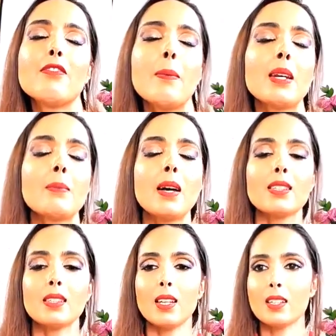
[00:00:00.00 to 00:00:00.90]
feminine and
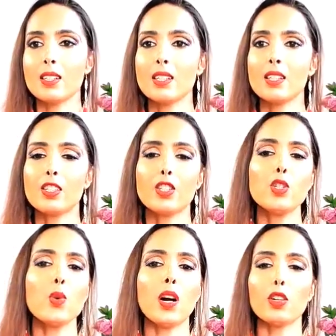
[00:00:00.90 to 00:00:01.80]
masculine energies,
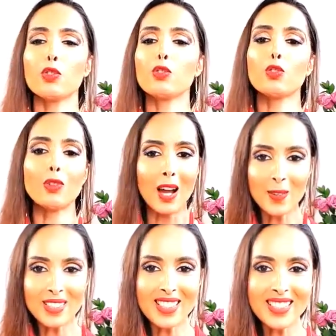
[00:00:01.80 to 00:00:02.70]
you are
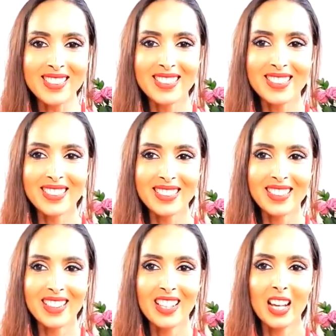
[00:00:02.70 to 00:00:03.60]
grounded,
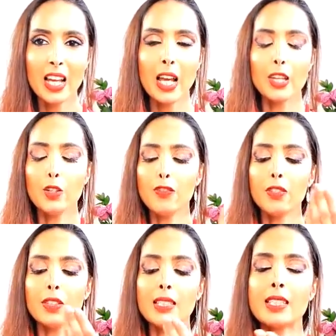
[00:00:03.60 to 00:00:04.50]
you
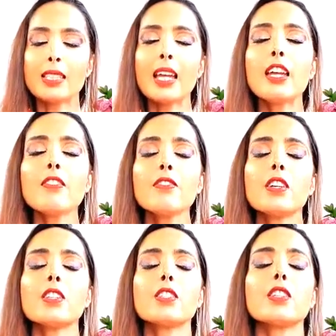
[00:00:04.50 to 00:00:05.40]
feel safe,
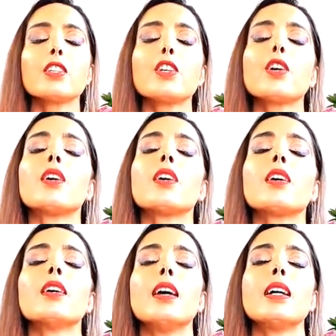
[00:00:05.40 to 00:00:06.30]

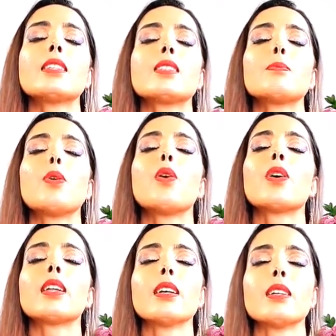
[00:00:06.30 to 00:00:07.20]
secure, and
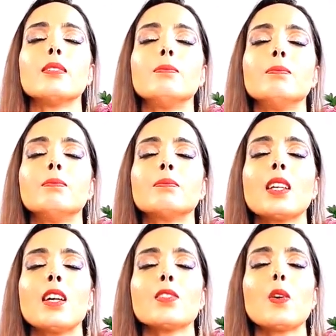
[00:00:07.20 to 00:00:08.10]
supported.
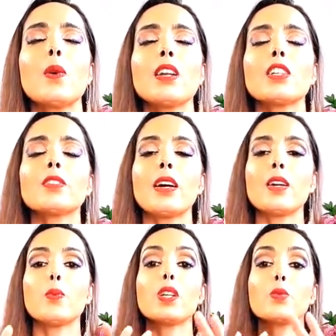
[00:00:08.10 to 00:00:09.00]
So I want you to
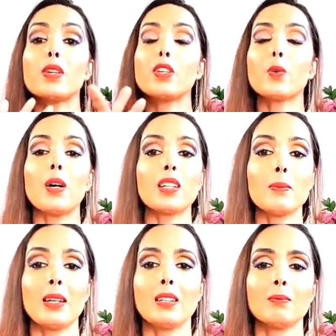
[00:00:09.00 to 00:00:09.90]
write which one you're
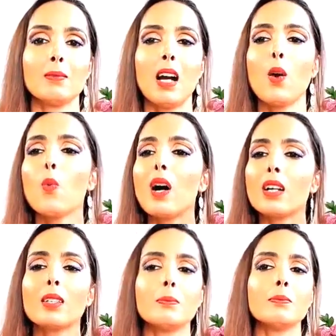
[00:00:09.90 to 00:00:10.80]
welcoming. I
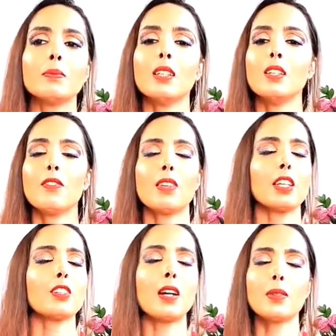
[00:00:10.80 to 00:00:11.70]
welcome
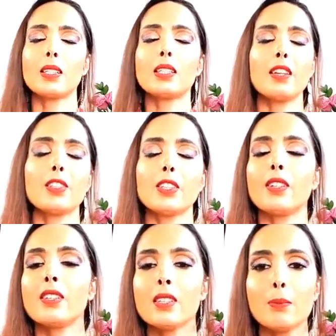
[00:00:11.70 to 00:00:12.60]
feeling grounded, safe,
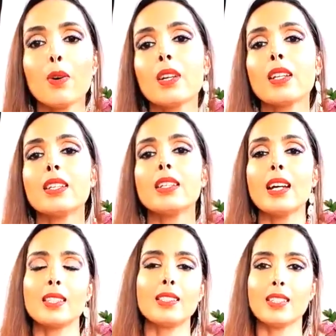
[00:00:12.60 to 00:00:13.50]
secure, and supported.
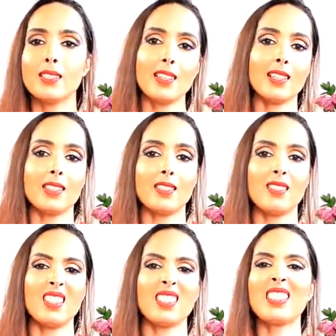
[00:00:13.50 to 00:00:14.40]
Yes, yes, yes.
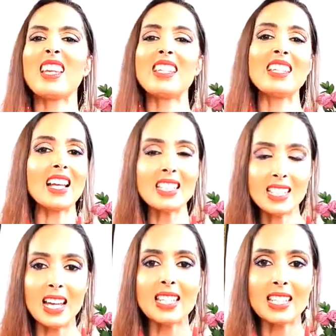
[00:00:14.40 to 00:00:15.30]
And say yes,
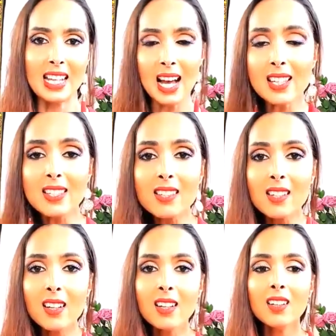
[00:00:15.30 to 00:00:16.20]
yes, yes,
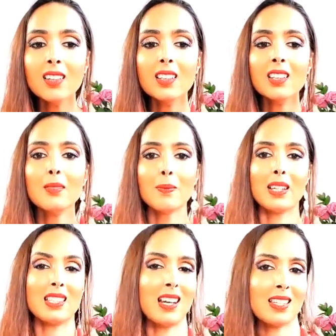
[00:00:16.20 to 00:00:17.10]

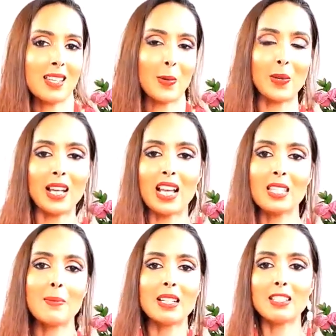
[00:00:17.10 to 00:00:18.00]
because that's that
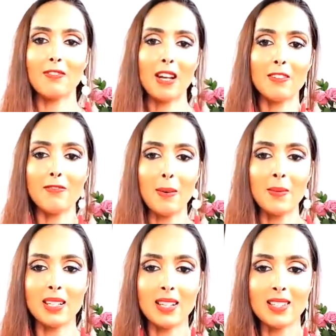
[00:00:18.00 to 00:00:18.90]
orgasmic divine
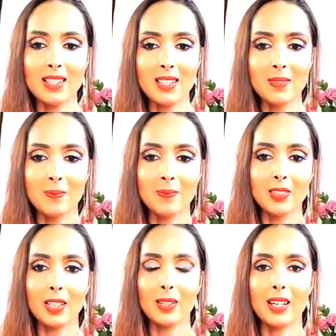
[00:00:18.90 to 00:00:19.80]
feminine energy.
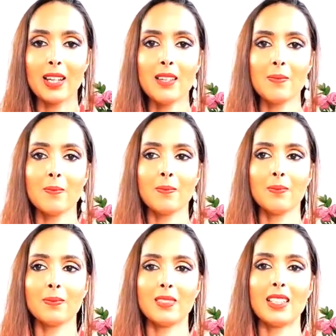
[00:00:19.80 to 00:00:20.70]
Okay?
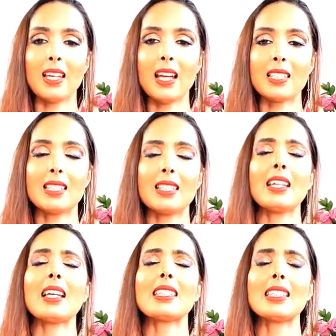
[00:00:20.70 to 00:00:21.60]
Yes,
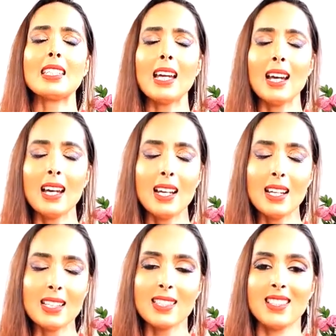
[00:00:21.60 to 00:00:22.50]
yes,
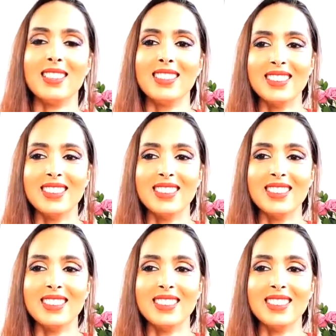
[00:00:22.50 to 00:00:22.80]
yes.